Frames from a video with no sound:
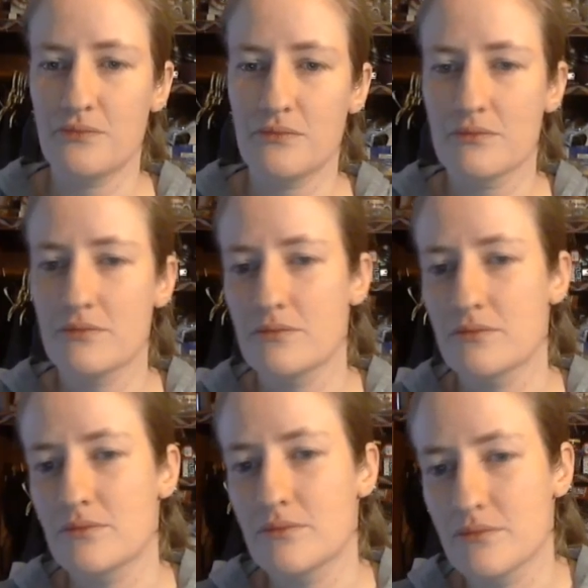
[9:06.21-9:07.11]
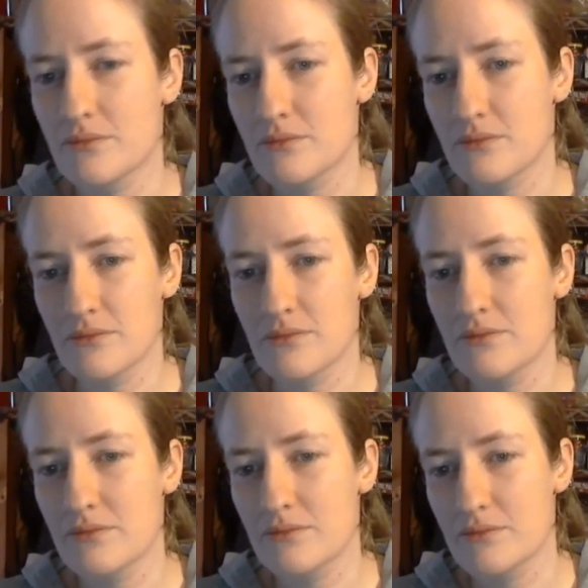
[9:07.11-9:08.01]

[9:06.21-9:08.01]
Nothing is said.